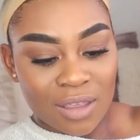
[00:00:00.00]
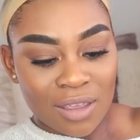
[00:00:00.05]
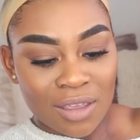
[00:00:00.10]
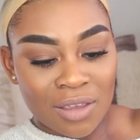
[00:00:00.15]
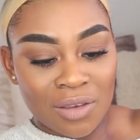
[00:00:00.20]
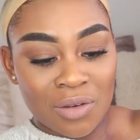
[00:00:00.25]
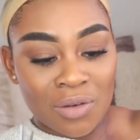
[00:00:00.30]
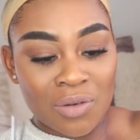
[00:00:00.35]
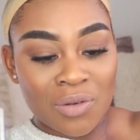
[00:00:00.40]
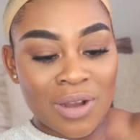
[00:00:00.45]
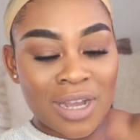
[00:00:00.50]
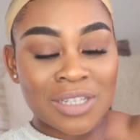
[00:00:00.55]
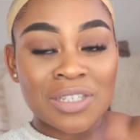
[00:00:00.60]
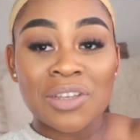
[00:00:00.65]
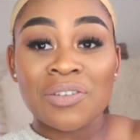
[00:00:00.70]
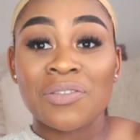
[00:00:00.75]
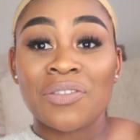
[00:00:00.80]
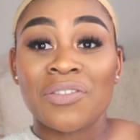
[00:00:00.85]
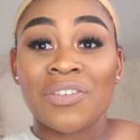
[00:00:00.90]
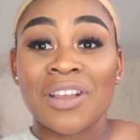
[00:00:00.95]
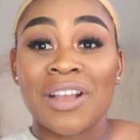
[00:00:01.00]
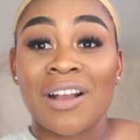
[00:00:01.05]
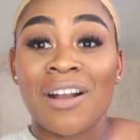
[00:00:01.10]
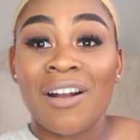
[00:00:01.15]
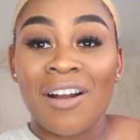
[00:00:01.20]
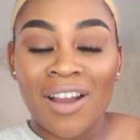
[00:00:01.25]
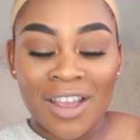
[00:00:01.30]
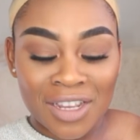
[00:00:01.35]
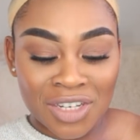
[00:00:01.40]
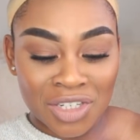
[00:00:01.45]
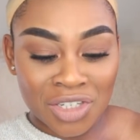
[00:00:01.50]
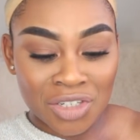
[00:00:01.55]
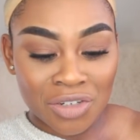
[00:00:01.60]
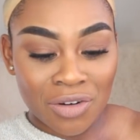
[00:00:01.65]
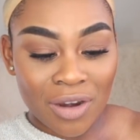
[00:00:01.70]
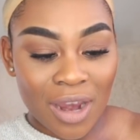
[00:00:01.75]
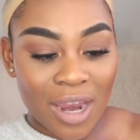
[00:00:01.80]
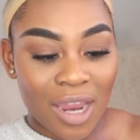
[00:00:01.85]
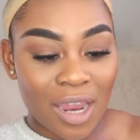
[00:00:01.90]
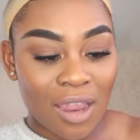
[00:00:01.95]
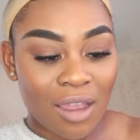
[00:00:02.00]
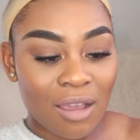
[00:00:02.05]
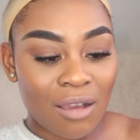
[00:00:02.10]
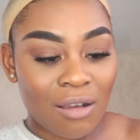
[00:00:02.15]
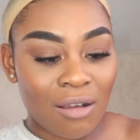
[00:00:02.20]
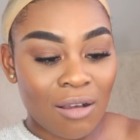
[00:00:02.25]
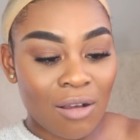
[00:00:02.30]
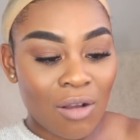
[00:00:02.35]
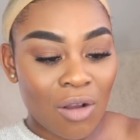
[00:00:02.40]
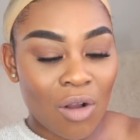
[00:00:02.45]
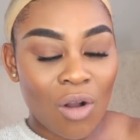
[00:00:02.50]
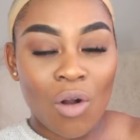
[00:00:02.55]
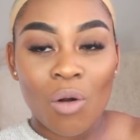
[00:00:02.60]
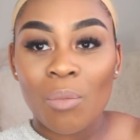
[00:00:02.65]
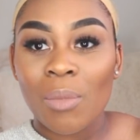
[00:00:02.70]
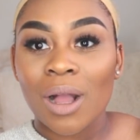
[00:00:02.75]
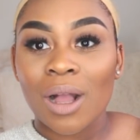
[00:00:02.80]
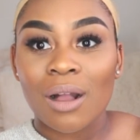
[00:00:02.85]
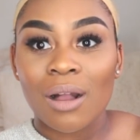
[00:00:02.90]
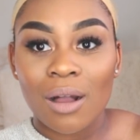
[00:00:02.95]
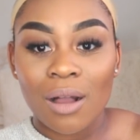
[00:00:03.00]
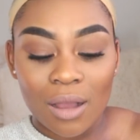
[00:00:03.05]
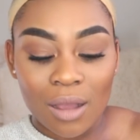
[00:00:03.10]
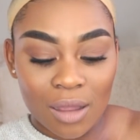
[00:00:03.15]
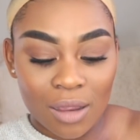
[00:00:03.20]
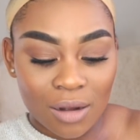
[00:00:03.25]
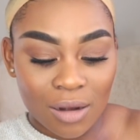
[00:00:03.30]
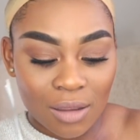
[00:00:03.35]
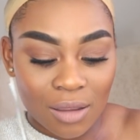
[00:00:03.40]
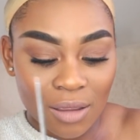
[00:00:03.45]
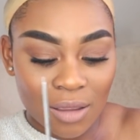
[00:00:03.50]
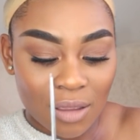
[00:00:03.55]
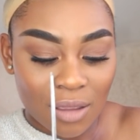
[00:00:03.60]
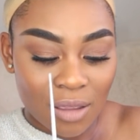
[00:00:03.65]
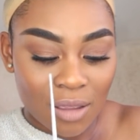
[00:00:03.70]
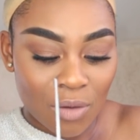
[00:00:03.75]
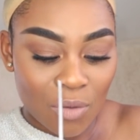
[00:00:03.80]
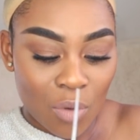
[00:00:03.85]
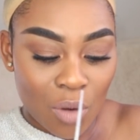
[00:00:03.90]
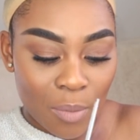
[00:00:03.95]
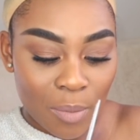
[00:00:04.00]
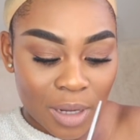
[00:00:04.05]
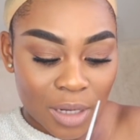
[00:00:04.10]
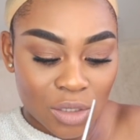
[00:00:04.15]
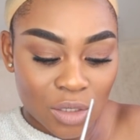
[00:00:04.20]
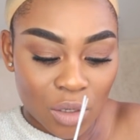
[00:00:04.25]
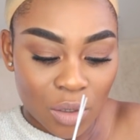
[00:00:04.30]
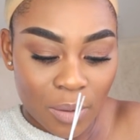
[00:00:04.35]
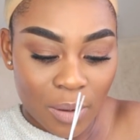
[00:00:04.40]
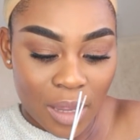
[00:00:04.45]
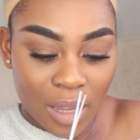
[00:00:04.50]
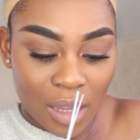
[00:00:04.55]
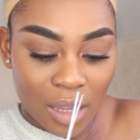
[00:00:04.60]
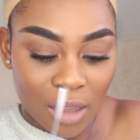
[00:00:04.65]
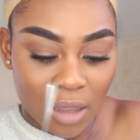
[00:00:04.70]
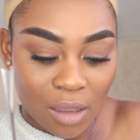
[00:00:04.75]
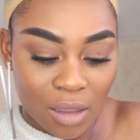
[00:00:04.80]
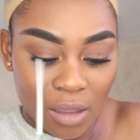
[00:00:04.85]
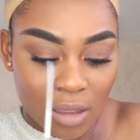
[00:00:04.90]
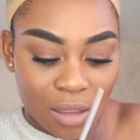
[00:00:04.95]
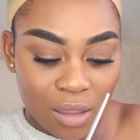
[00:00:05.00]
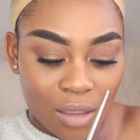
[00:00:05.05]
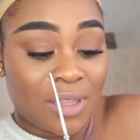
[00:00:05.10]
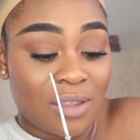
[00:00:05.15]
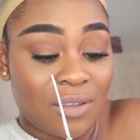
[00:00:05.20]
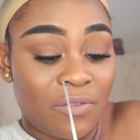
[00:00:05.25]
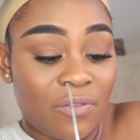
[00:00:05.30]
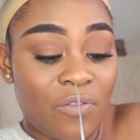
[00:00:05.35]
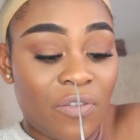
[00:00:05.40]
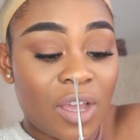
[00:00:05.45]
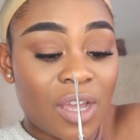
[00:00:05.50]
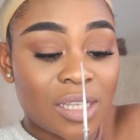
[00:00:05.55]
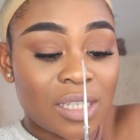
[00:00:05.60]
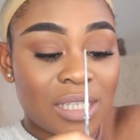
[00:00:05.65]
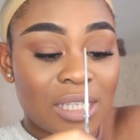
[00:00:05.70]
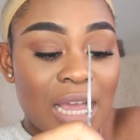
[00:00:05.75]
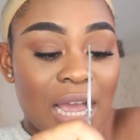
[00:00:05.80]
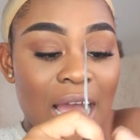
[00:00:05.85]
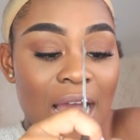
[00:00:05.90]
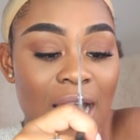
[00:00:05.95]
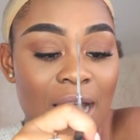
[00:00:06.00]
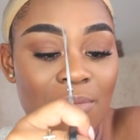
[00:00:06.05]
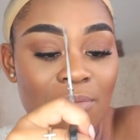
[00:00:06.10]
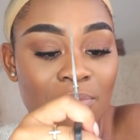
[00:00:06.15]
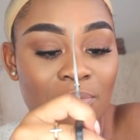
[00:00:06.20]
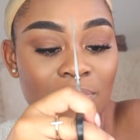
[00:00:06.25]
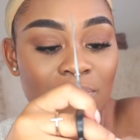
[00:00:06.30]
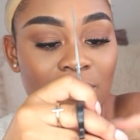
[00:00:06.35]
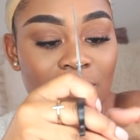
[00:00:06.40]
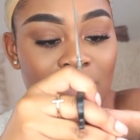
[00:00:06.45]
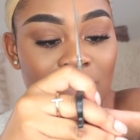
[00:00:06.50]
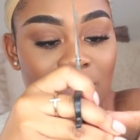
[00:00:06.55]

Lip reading: Ew, I don't even think I cut it straight. Oh my god, what am I doing? First time,